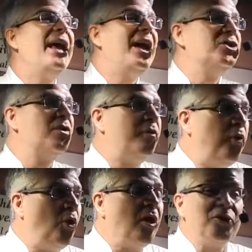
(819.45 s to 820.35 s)
is
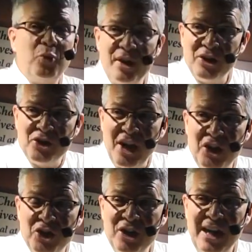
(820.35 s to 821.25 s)

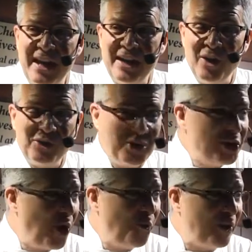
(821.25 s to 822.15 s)
$426. You can get it here at the
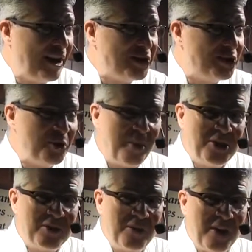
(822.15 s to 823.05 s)
show for less than your
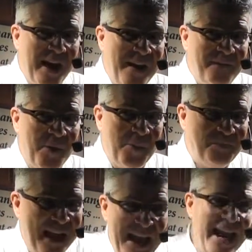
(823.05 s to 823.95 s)
price of your iPhone.
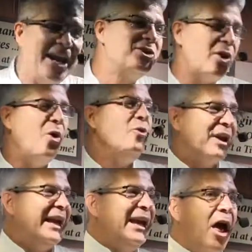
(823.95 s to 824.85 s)
It's
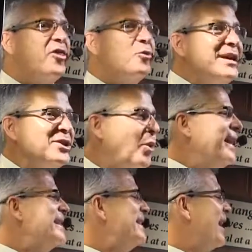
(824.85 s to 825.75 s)
only
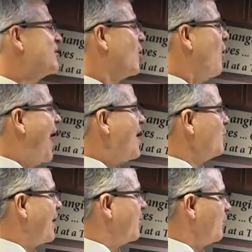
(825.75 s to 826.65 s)
$326. Go ahead and
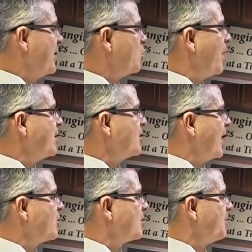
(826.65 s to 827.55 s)
rate
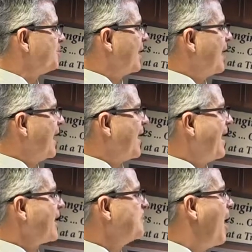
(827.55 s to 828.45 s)
$326 in that
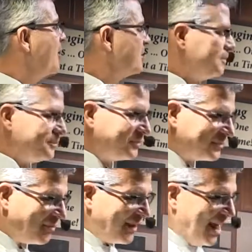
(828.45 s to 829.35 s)
next box.
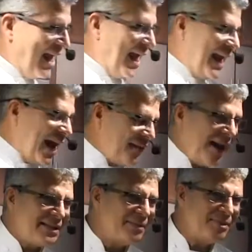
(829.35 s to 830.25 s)
Now, I
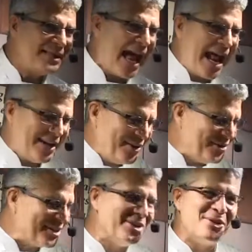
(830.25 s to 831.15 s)
got some sad
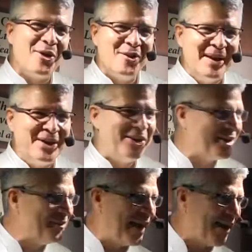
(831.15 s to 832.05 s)
news in the gourmet
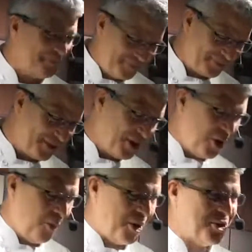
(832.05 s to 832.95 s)
cooker, Bob.
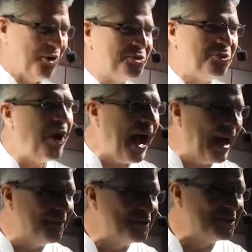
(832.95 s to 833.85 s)
When yours
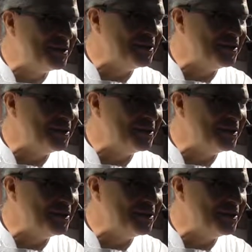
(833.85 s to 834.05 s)
arrives,